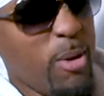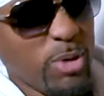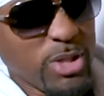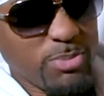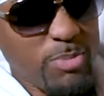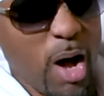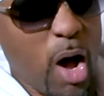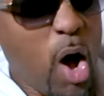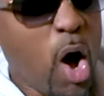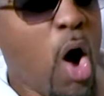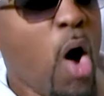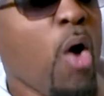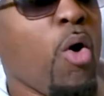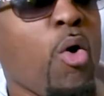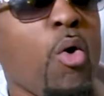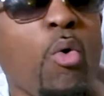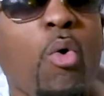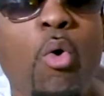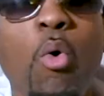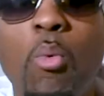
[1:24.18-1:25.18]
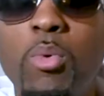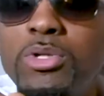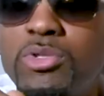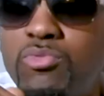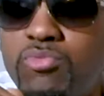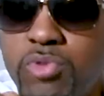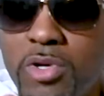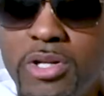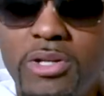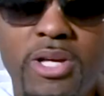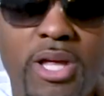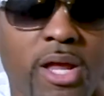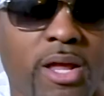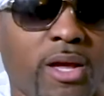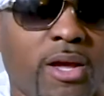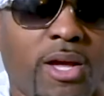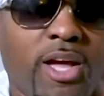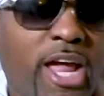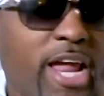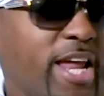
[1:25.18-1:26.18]
It was my uncle who was really,
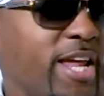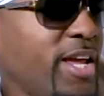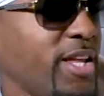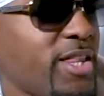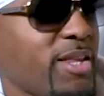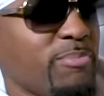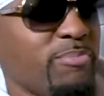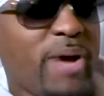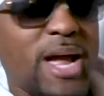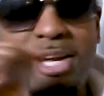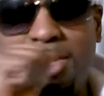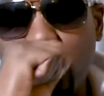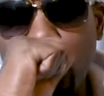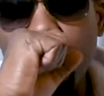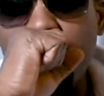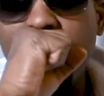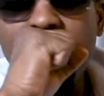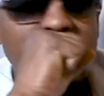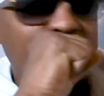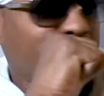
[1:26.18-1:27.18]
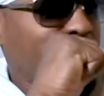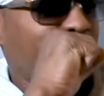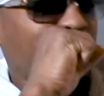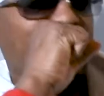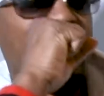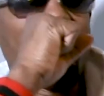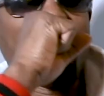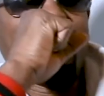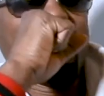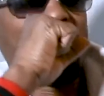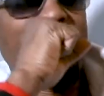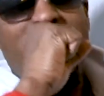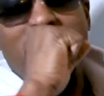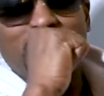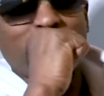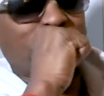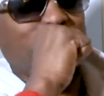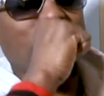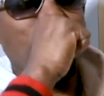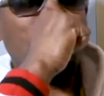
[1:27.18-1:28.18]
he get the mic, hoodie, and
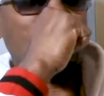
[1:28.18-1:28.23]
everybody so